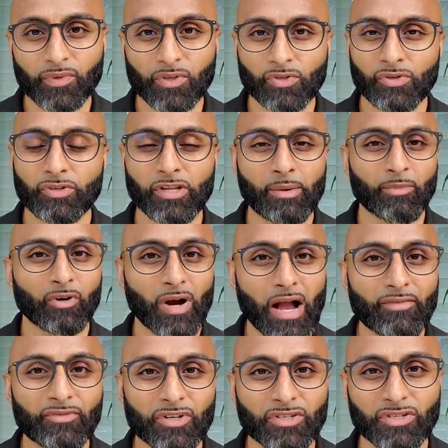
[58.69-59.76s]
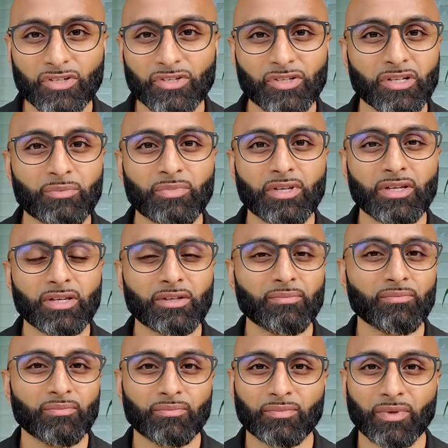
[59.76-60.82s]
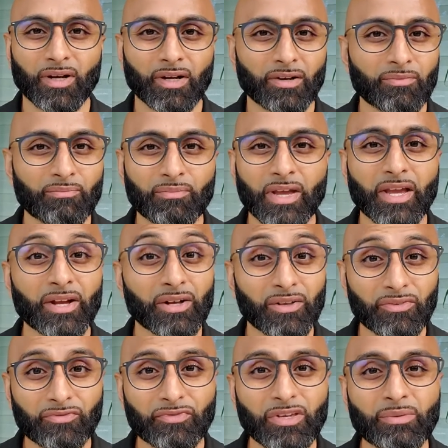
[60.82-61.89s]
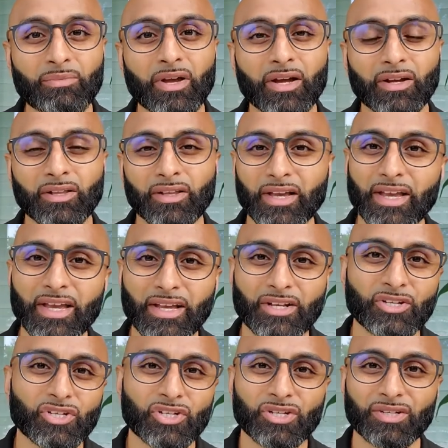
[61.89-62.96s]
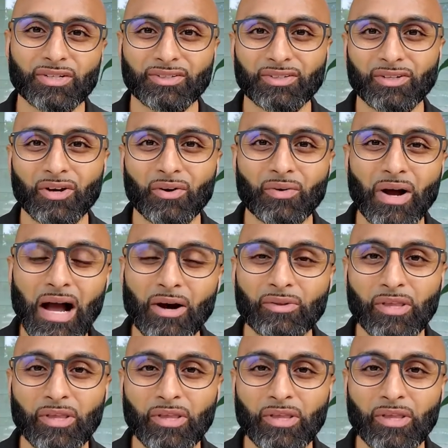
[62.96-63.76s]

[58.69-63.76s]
So the demographics is going to be male, female, age, how they